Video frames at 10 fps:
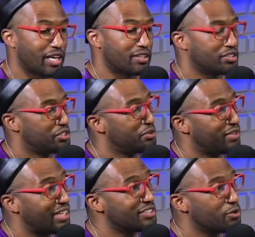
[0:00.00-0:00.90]
Shoot,
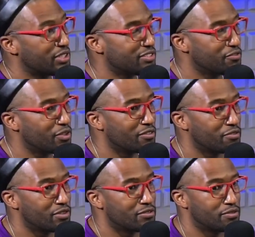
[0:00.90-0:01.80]
that's a question
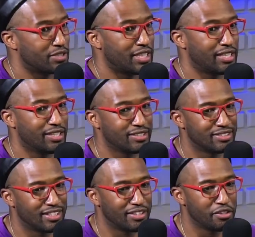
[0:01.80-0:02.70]
for Dana
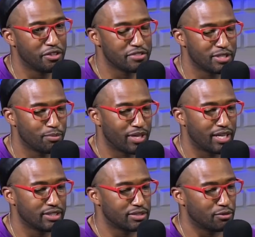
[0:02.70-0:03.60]
and the UFC
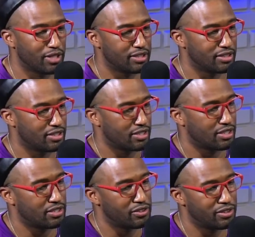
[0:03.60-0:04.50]
brass, right?
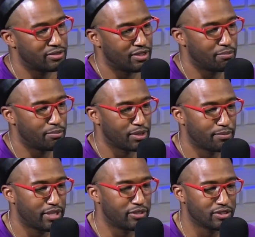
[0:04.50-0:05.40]
Hunter and Mick
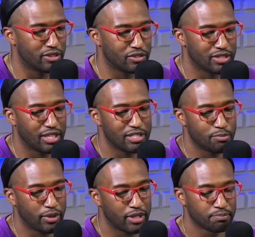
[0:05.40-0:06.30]
Maynard and those guys.
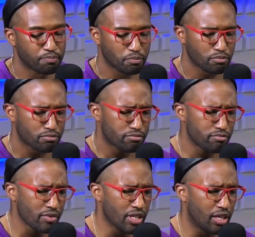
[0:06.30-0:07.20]
But
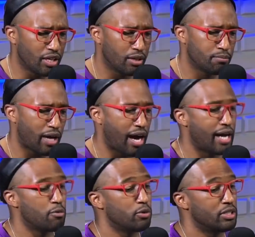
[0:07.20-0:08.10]
I
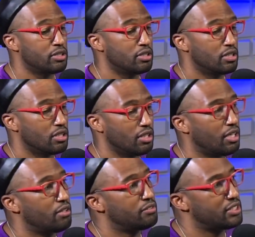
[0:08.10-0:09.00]
would
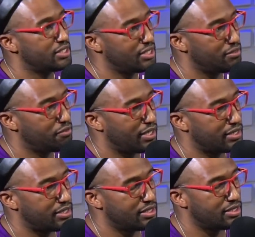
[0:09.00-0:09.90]
love to see
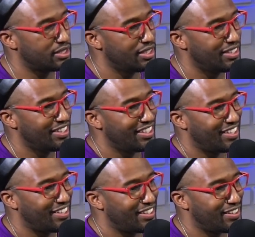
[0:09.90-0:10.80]
Francis
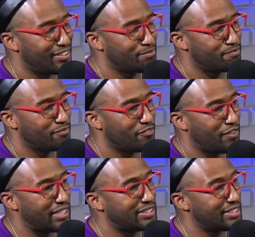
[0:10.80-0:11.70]

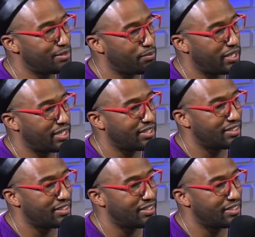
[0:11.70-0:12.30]
fight Stipe,